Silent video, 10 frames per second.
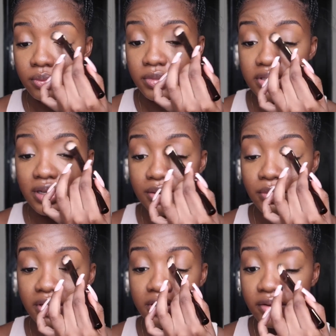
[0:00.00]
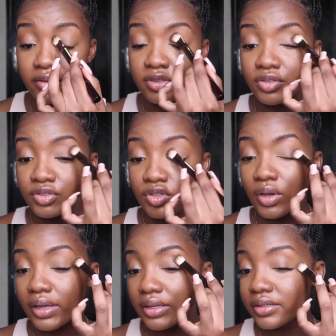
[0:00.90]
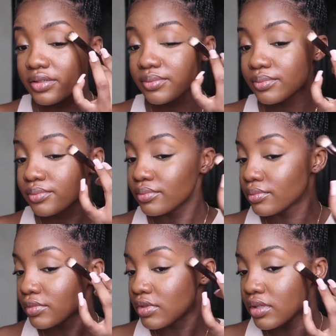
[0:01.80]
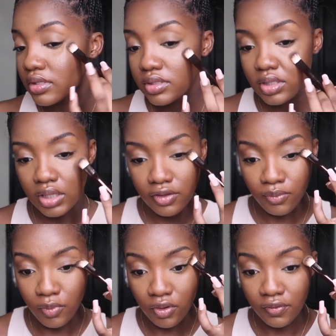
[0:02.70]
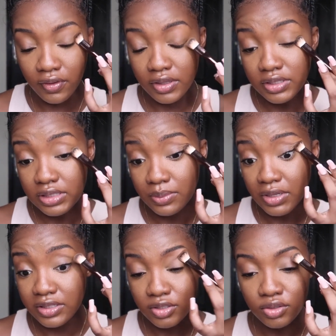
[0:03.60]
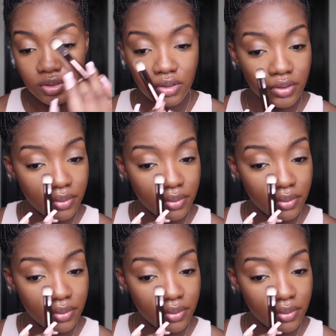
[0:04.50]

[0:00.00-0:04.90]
Basically blend the rest into your eyelid to give more of a seamless look.